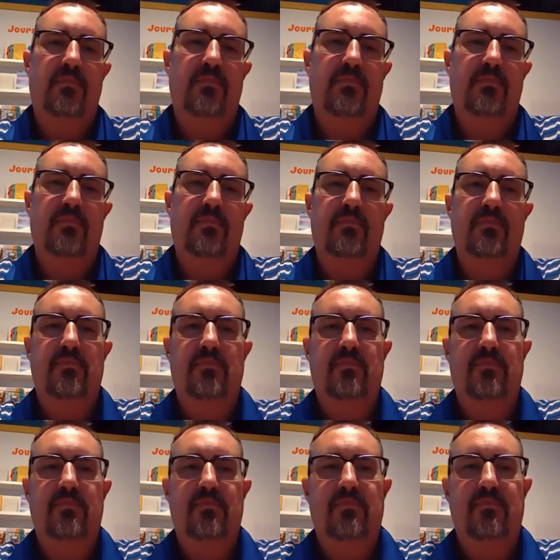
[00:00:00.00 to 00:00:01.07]

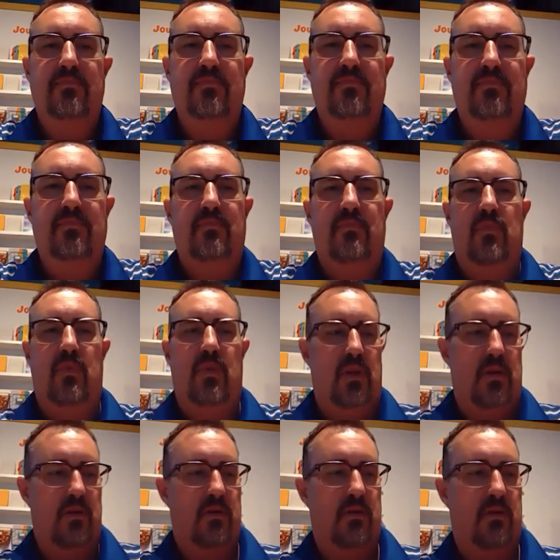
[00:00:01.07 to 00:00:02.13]

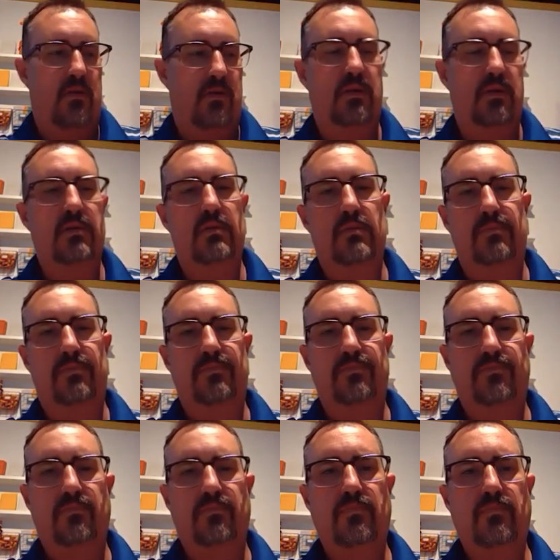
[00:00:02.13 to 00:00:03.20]

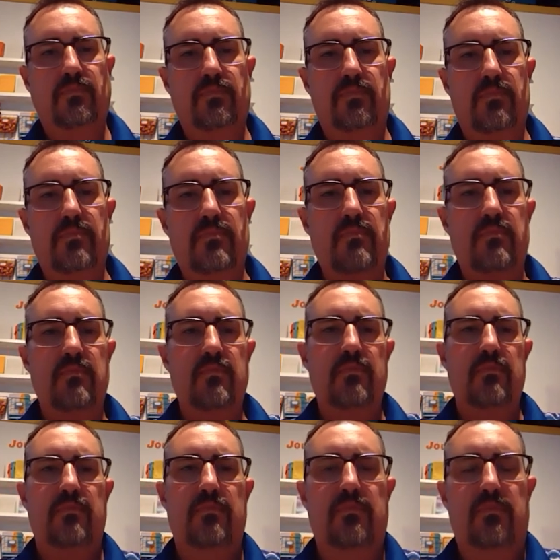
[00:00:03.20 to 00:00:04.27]

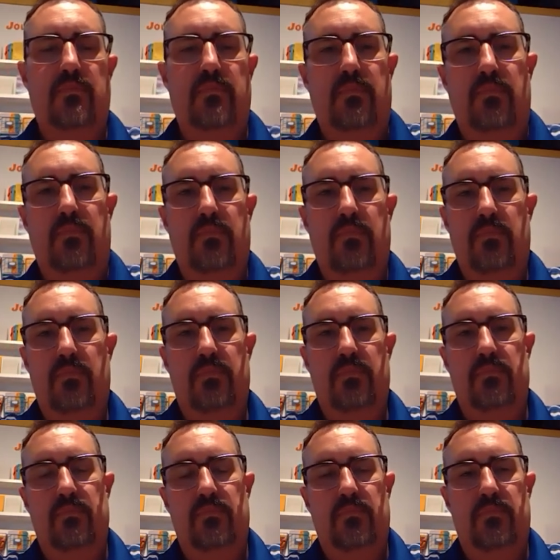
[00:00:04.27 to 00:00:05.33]

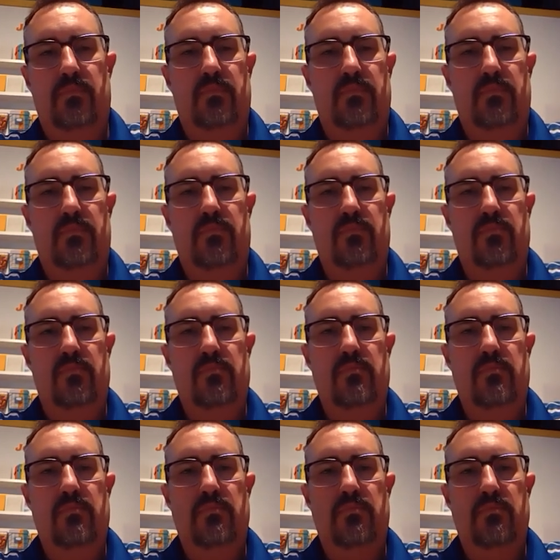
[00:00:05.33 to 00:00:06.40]

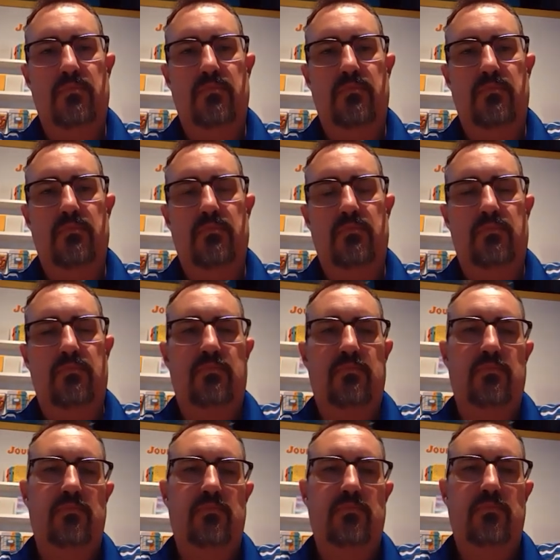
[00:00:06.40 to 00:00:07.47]
(silent)